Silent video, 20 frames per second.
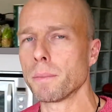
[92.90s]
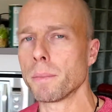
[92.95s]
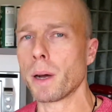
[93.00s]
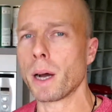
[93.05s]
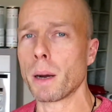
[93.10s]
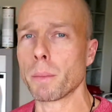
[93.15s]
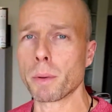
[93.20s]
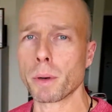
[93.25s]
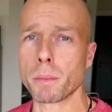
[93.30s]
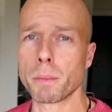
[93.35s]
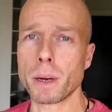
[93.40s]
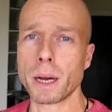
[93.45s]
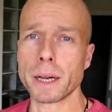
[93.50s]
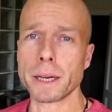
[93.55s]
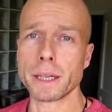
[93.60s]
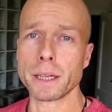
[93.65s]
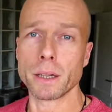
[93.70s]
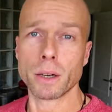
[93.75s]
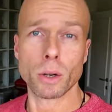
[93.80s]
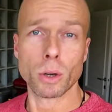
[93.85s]
upper
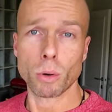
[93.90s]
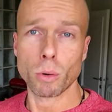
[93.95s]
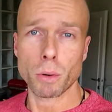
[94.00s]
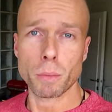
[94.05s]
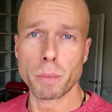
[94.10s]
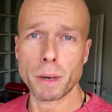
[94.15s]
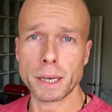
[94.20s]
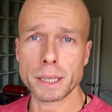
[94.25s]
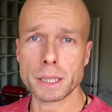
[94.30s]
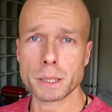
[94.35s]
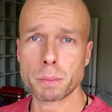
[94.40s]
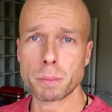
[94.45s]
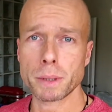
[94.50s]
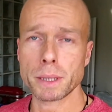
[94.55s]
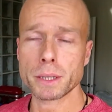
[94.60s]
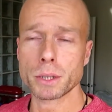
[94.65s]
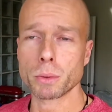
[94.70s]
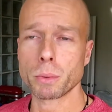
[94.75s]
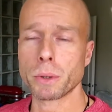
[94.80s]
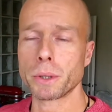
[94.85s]
body, lower body splits,